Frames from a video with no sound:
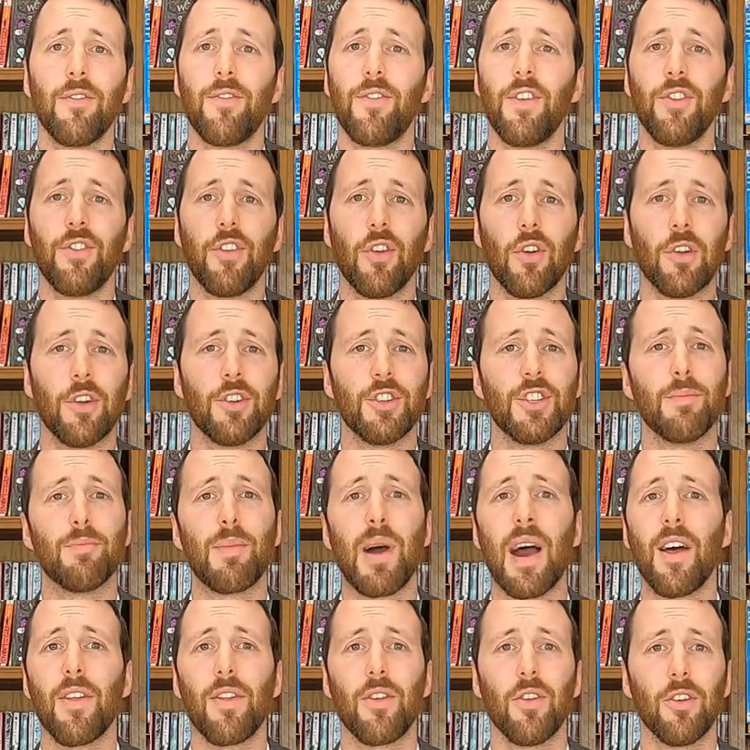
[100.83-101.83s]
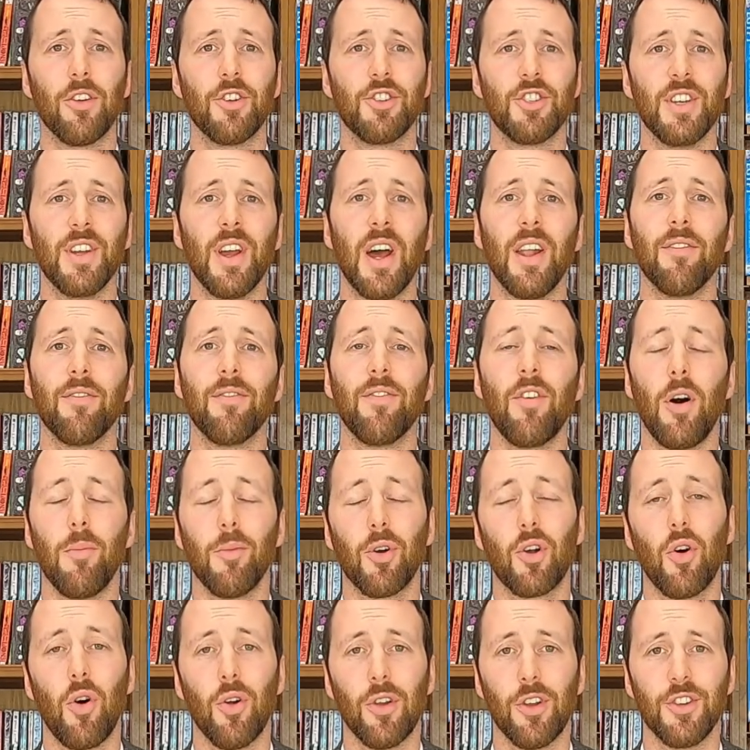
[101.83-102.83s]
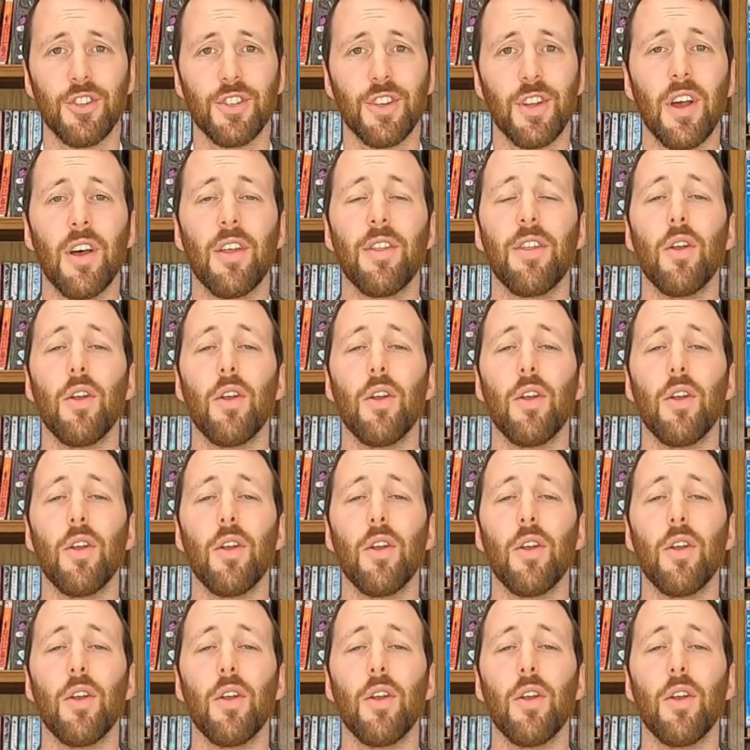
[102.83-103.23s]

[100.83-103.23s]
physiology, pathology, and pharmacology.